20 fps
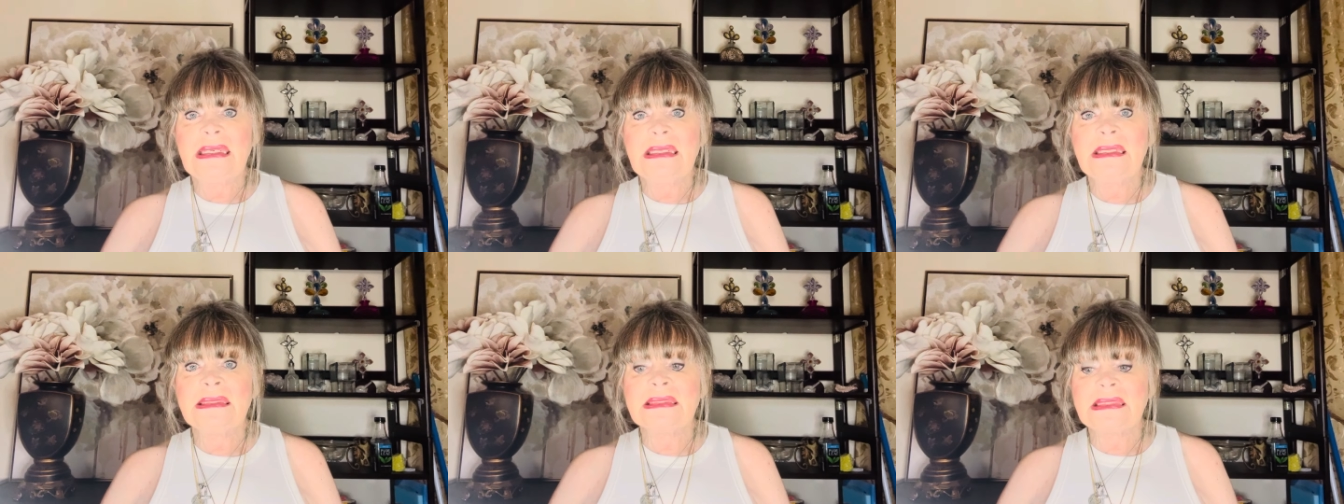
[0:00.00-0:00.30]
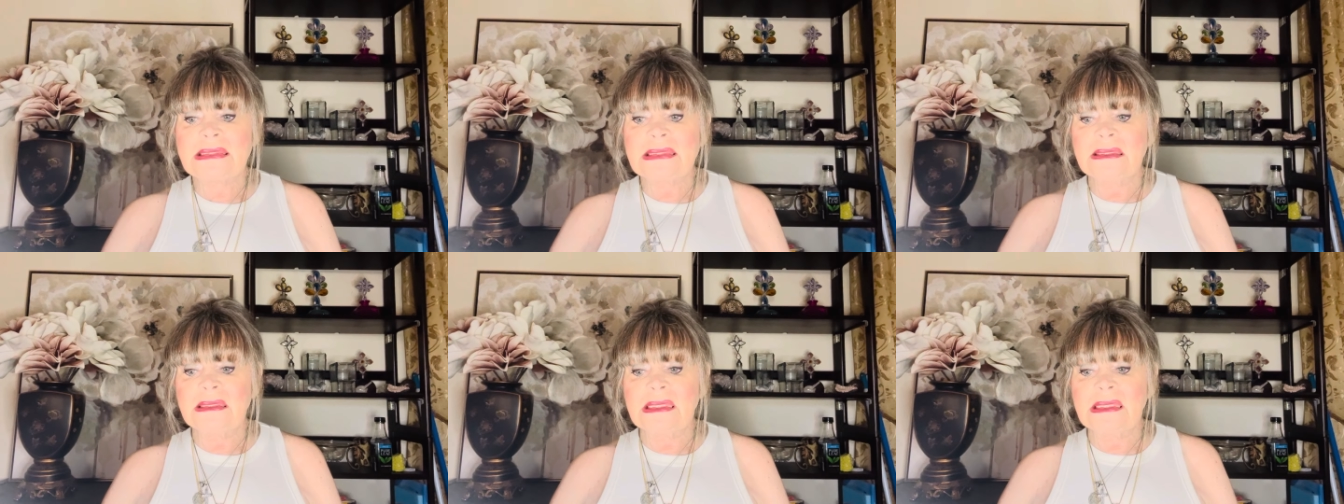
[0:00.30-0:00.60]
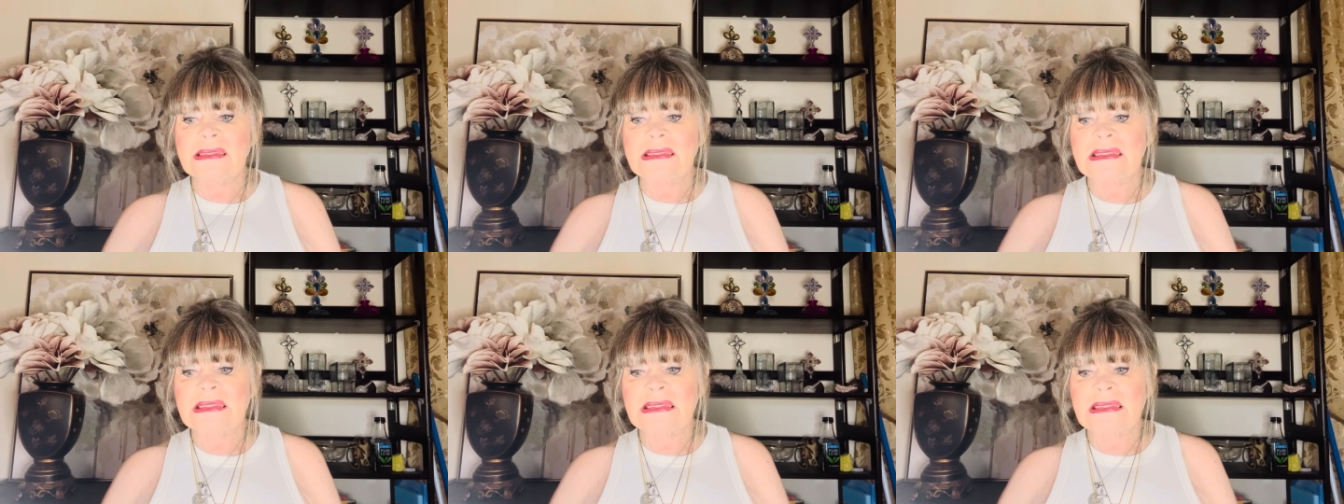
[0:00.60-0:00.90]
it still
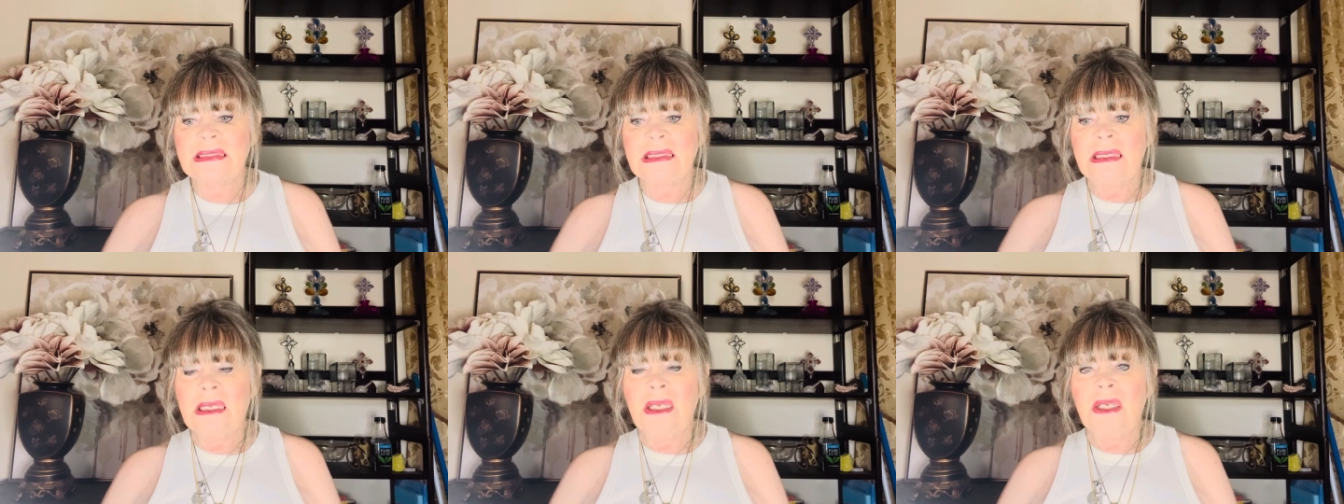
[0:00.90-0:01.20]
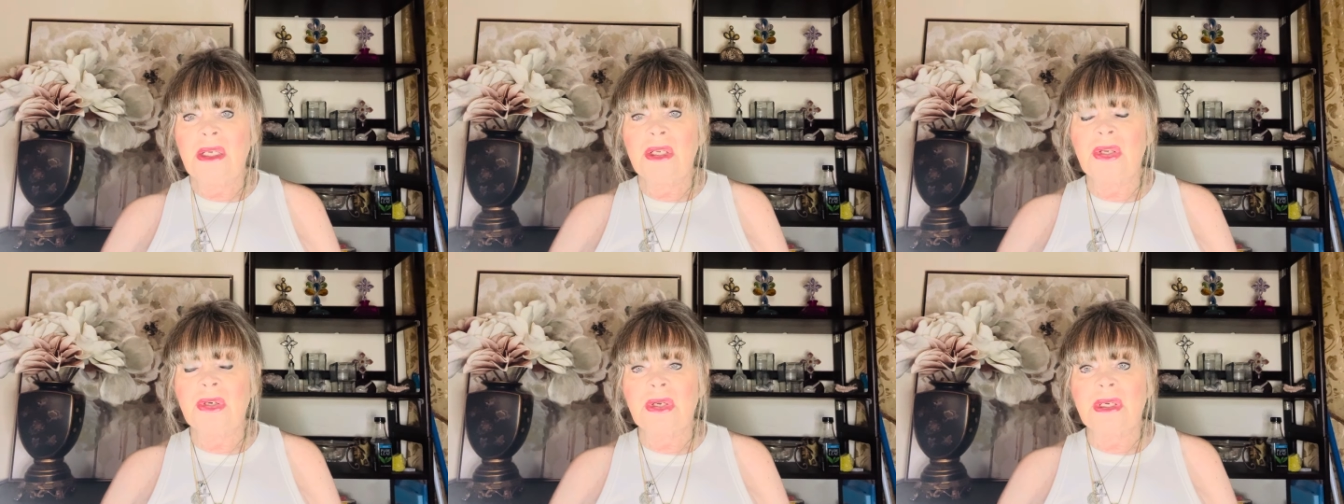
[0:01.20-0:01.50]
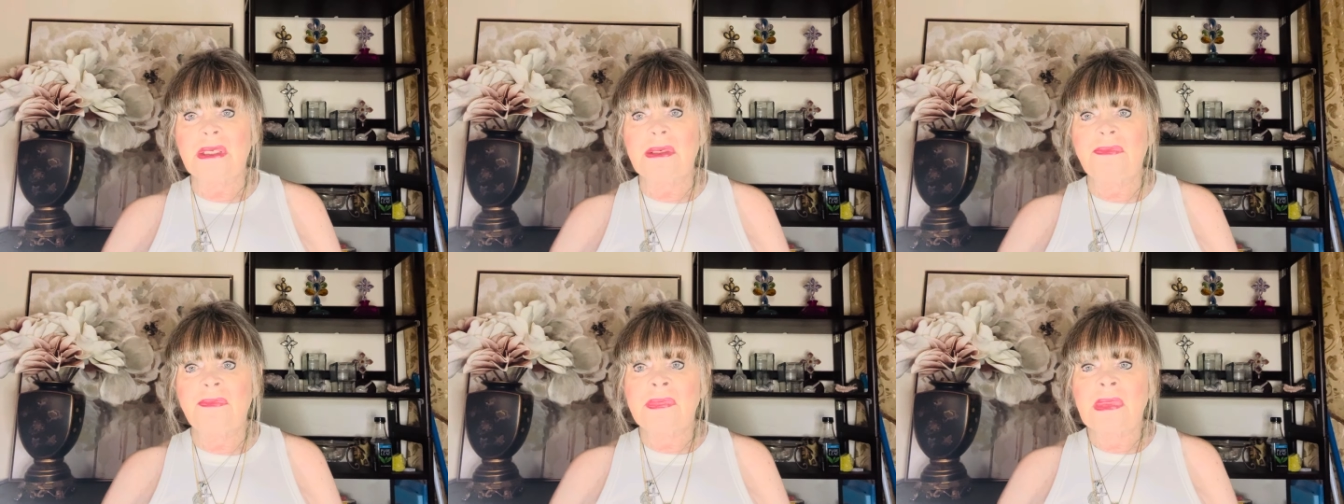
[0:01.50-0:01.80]
looks
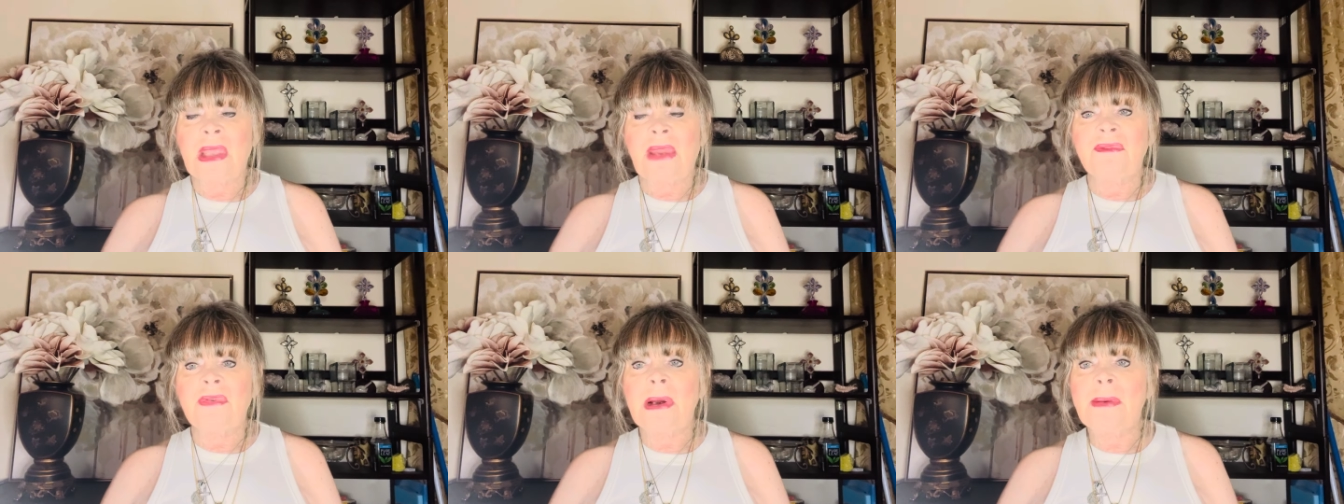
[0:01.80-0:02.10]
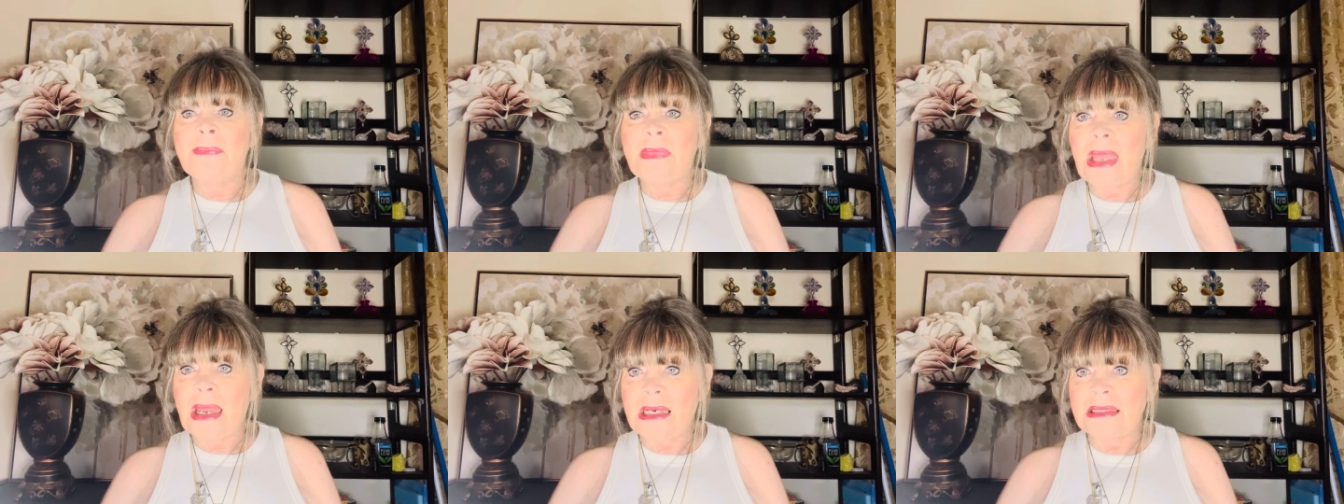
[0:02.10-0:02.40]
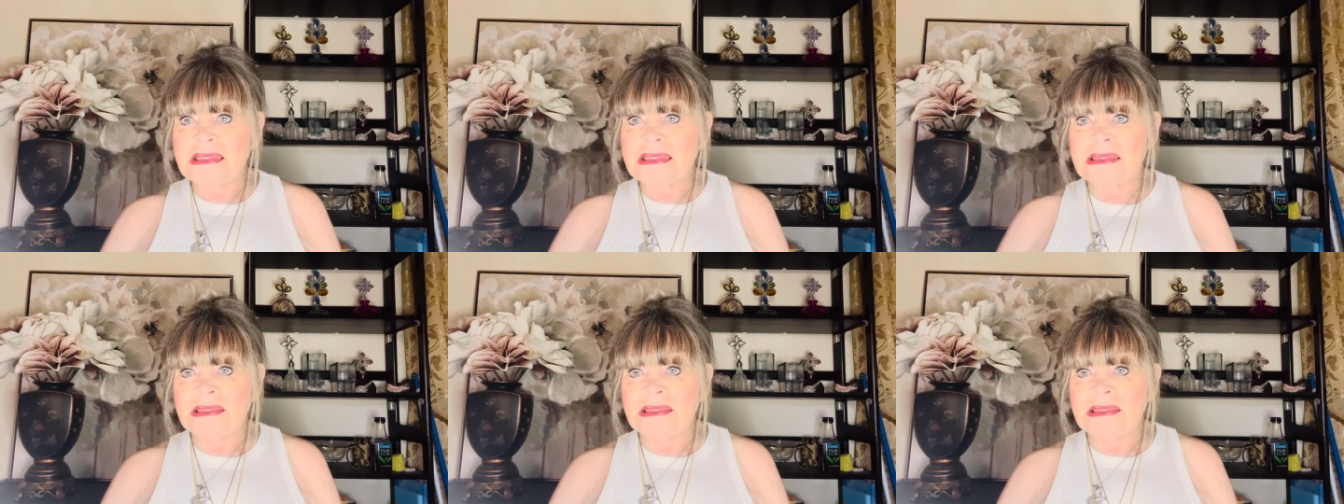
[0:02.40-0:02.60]
good from that.